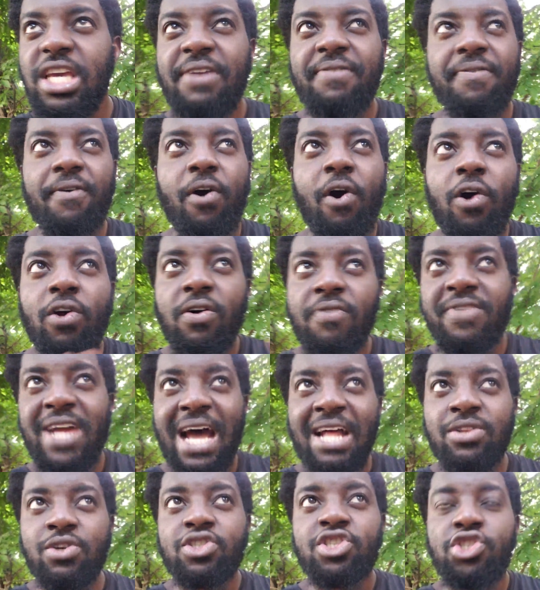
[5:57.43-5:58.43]
If all of
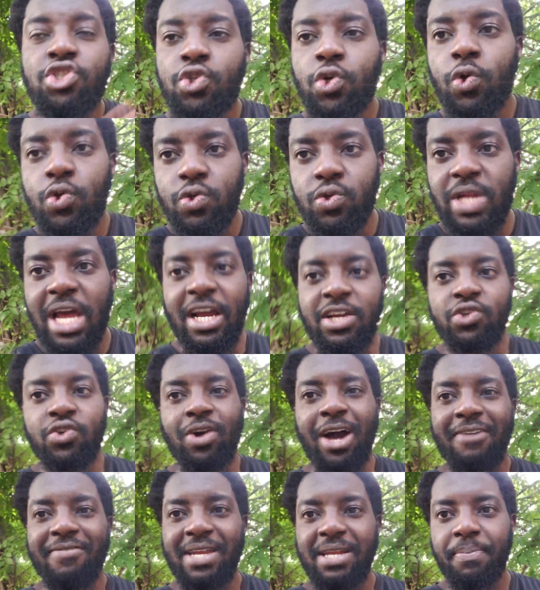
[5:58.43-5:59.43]
that doesn't show you that you
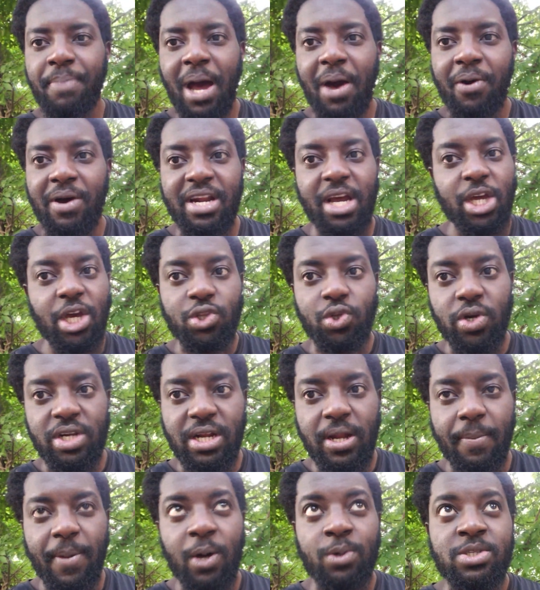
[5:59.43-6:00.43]
don't have any power that you're
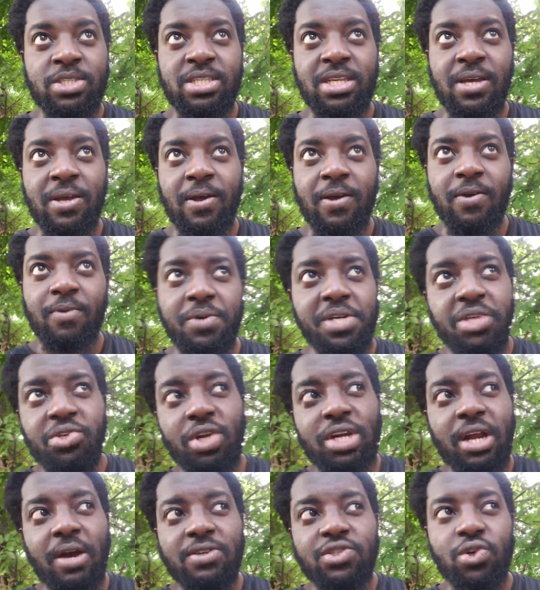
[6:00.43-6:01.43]
talking about, when you're
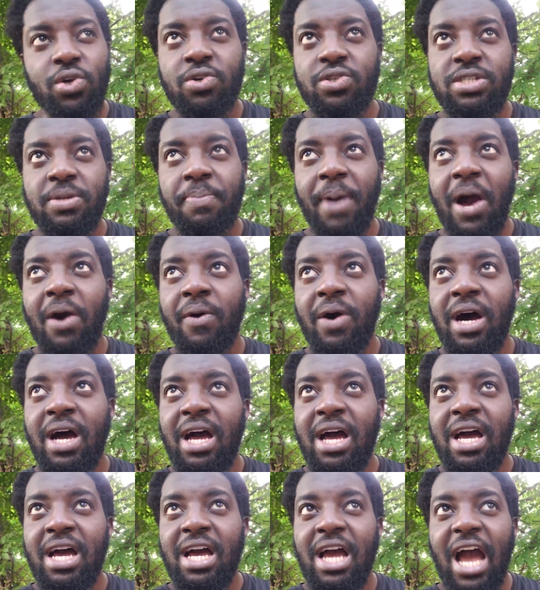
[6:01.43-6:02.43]
talking about secondary power,
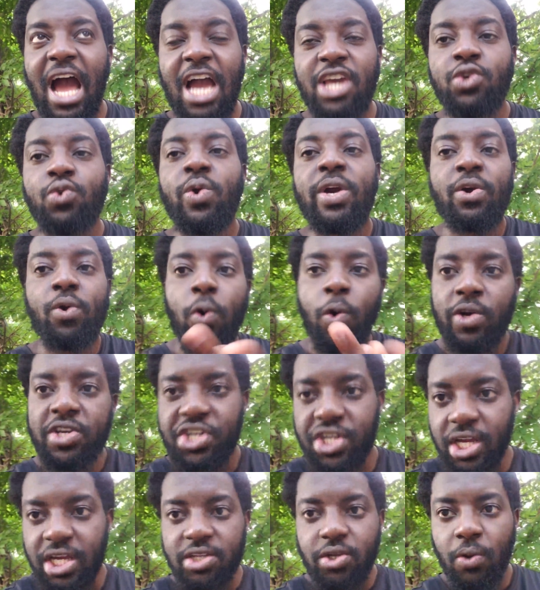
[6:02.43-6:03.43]
are you a
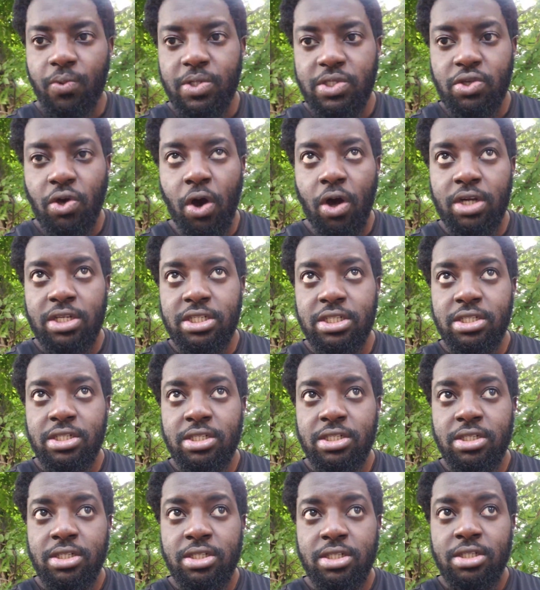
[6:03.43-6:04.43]
co-creator with God?
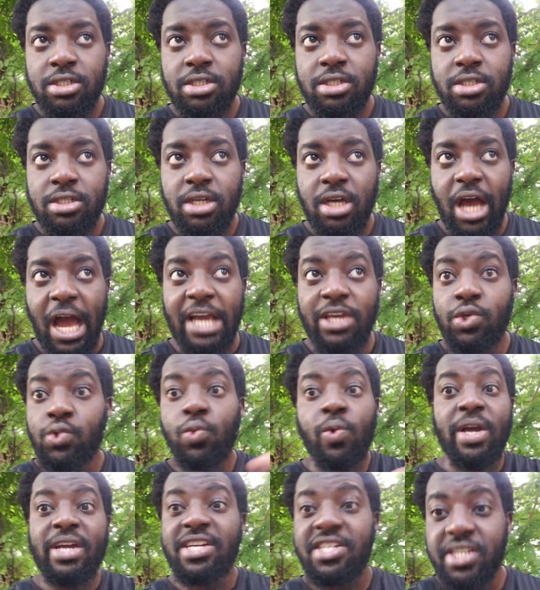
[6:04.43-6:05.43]
Are
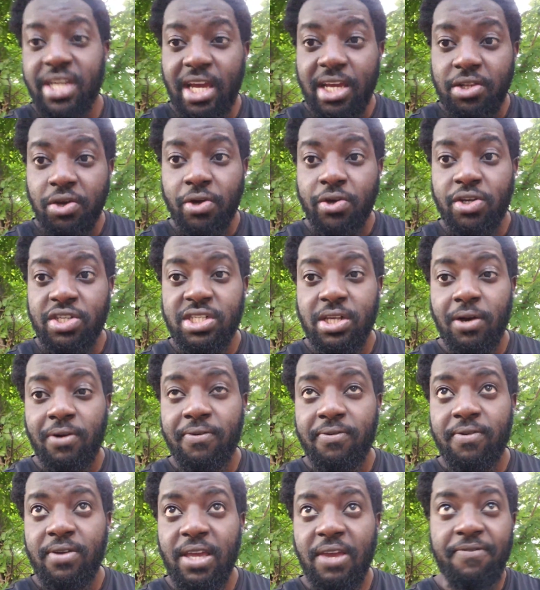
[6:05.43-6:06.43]
you a creator
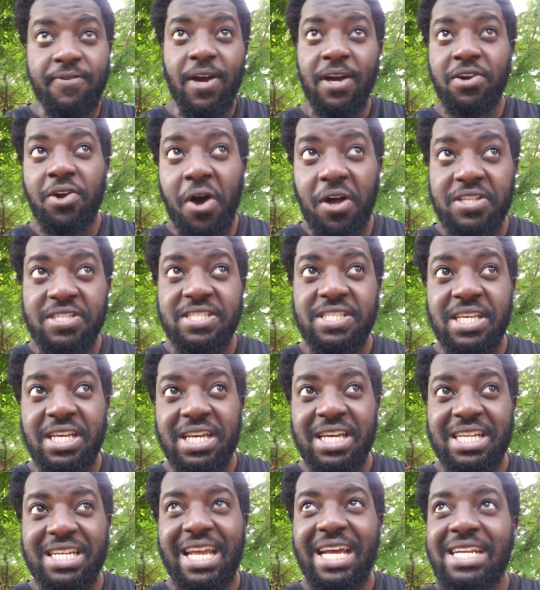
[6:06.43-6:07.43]
yourself? If you're not,
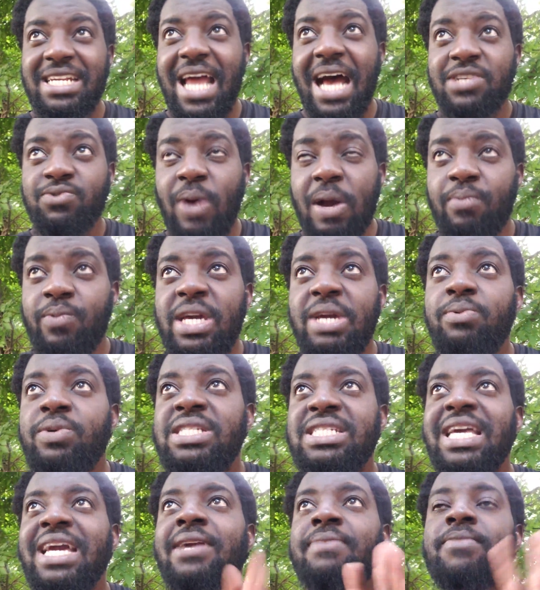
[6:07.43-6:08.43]
then that's why we
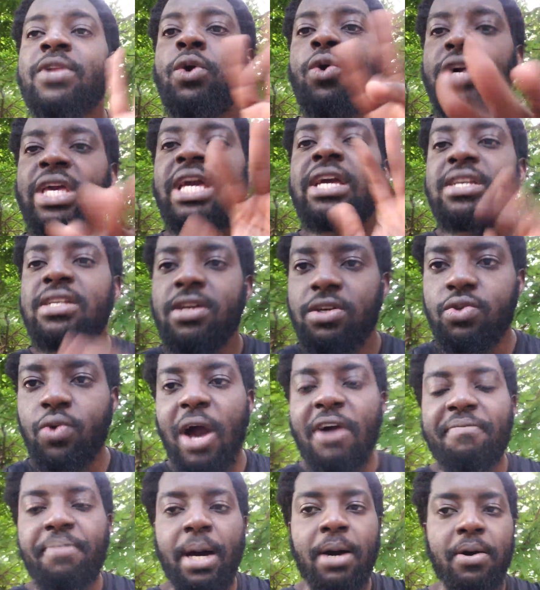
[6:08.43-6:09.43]
will say, okay,
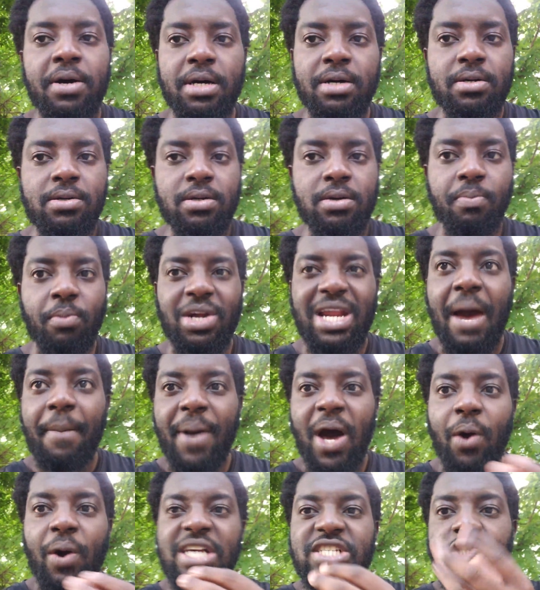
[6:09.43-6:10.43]
you have power, but
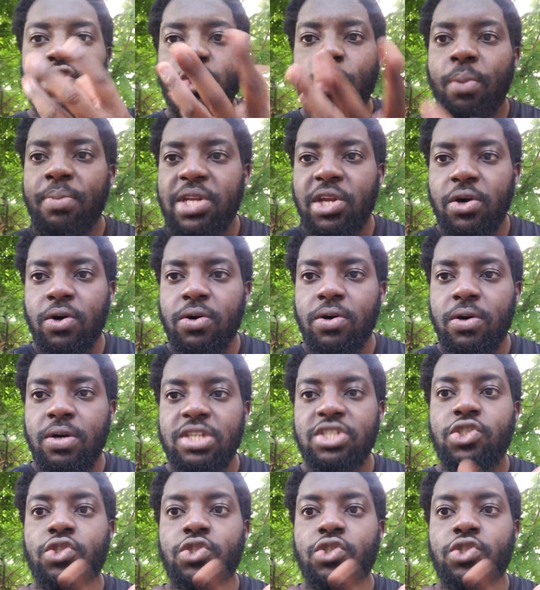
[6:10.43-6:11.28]
that power is nominal.